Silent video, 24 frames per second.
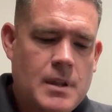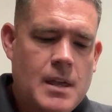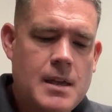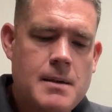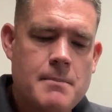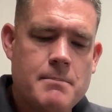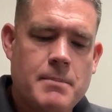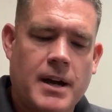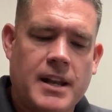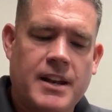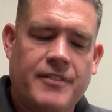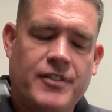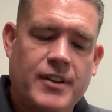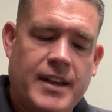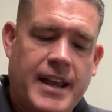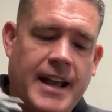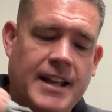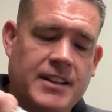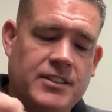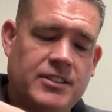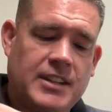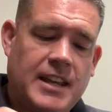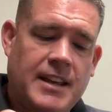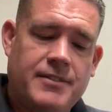But if you
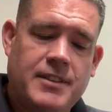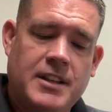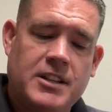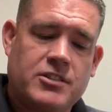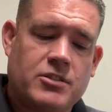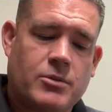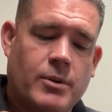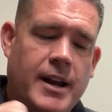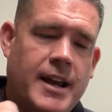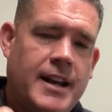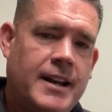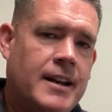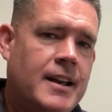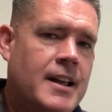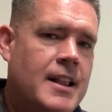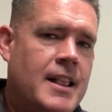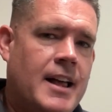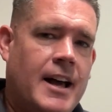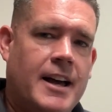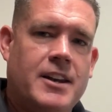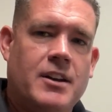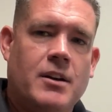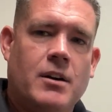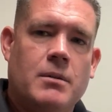can save these, great.
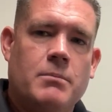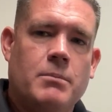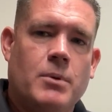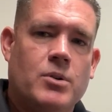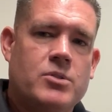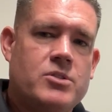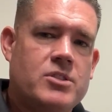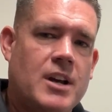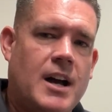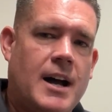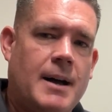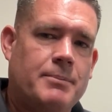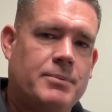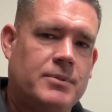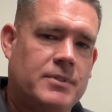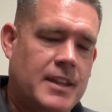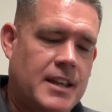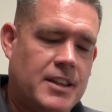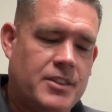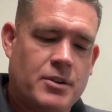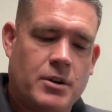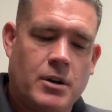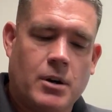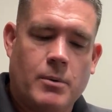I know in most shops, they
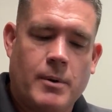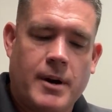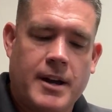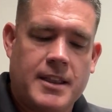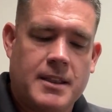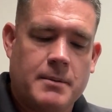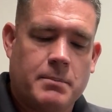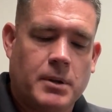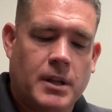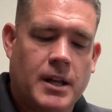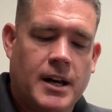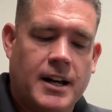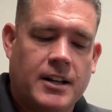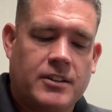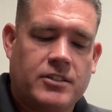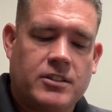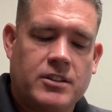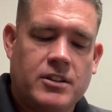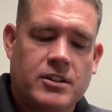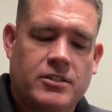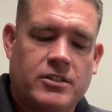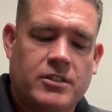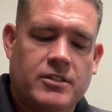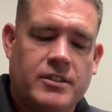throw away the plugs.
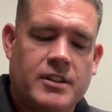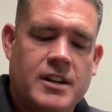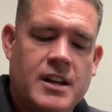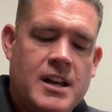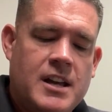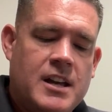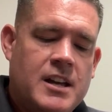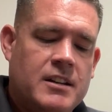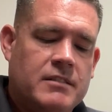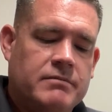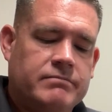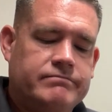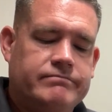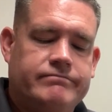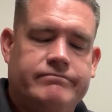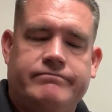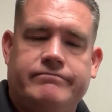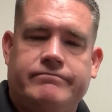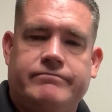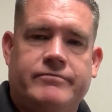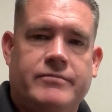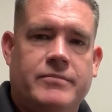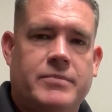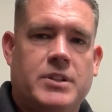
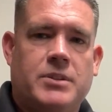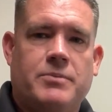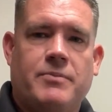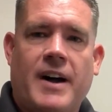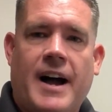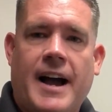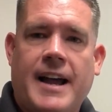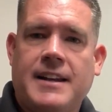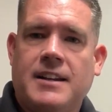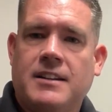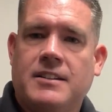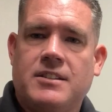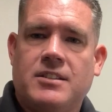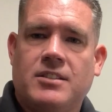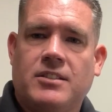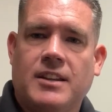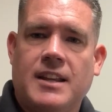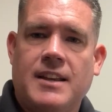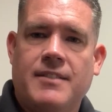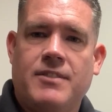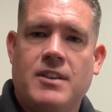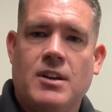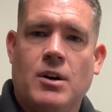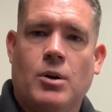It's fine to just
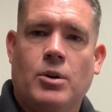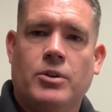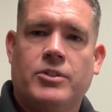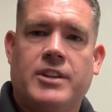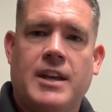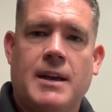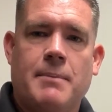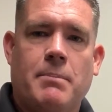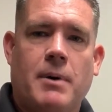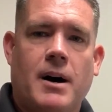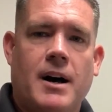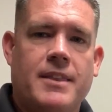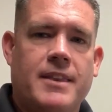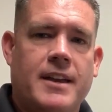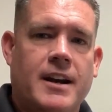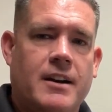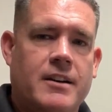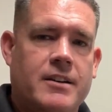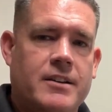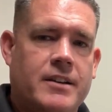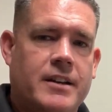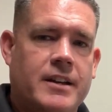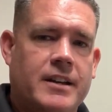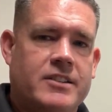leave the old tip on there.
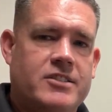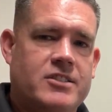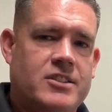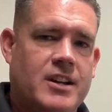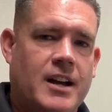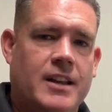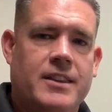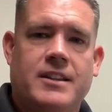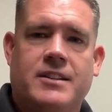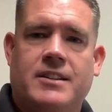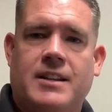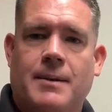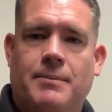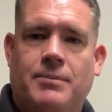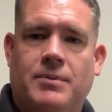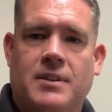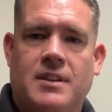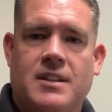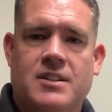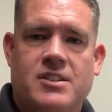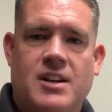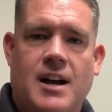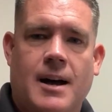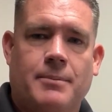You can cut the tips in
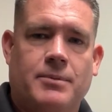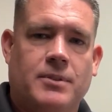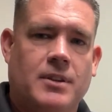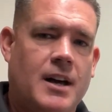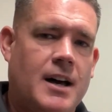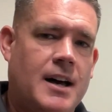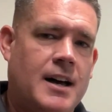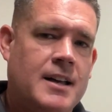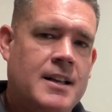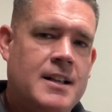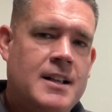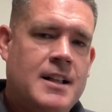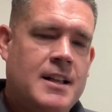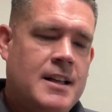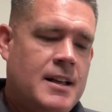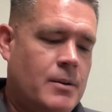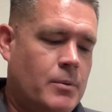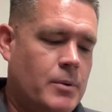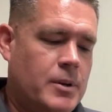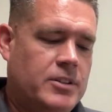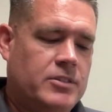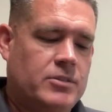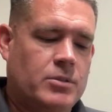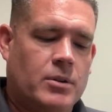the chop saw.
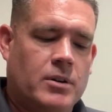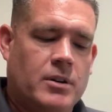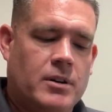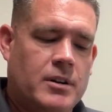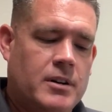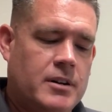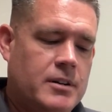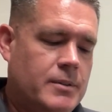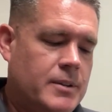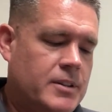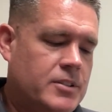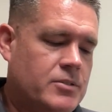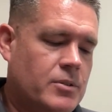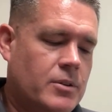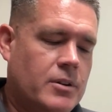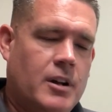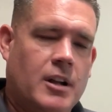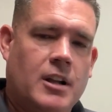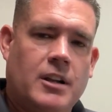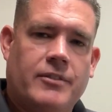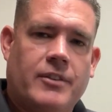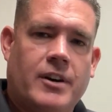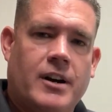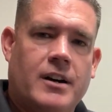We stored
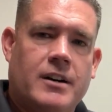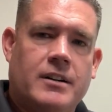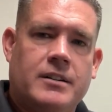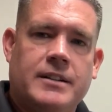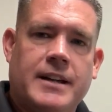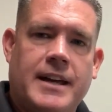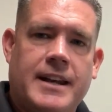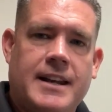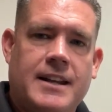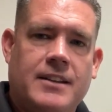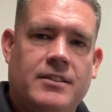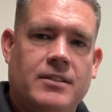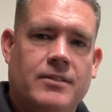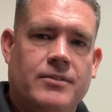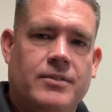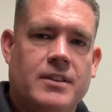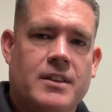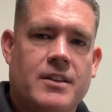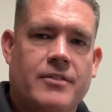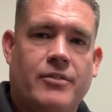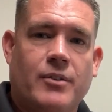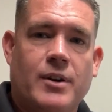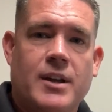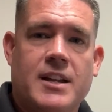all of our adhesives in
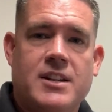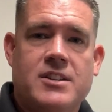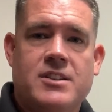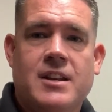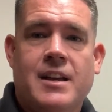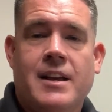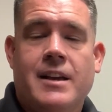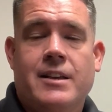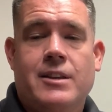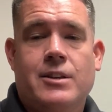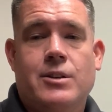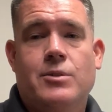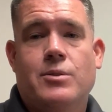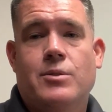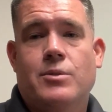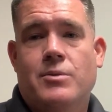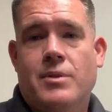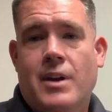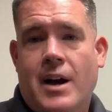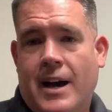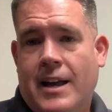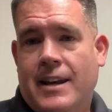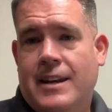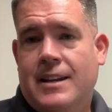the fridge. You do
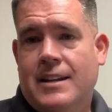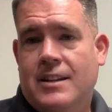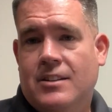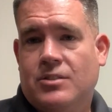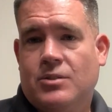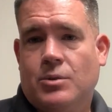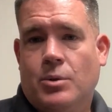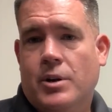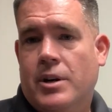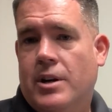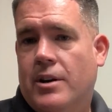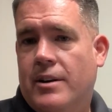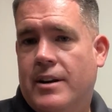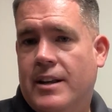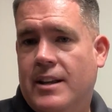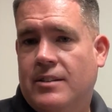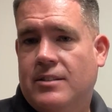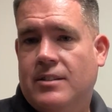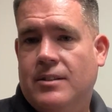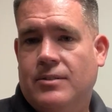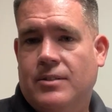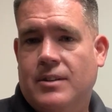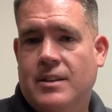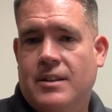not need to store your
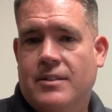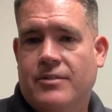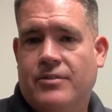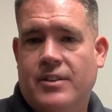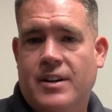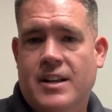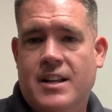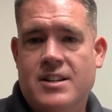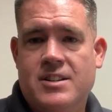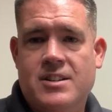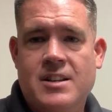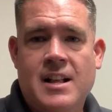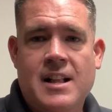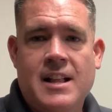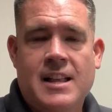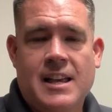adhesives in the fridge.